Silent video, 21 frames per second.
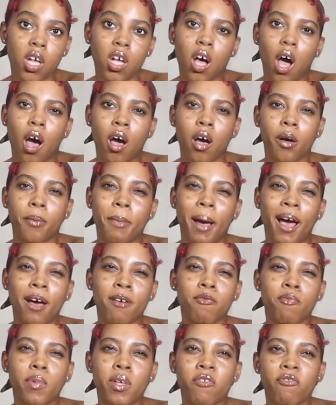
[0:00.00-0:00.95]

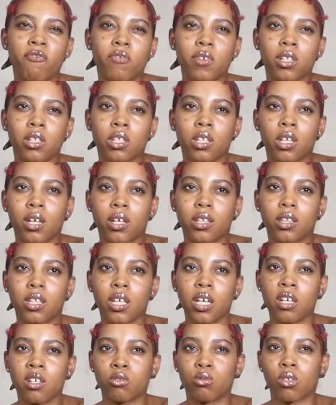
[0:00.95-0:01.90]
I've been feeling like
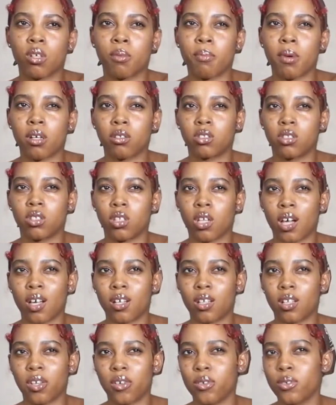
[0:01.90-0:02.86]
things were about to
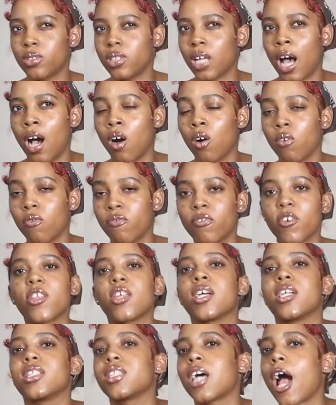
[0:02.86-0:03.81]
like close out for
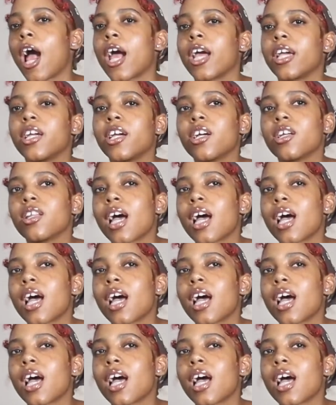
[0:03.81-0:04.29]
the entire year.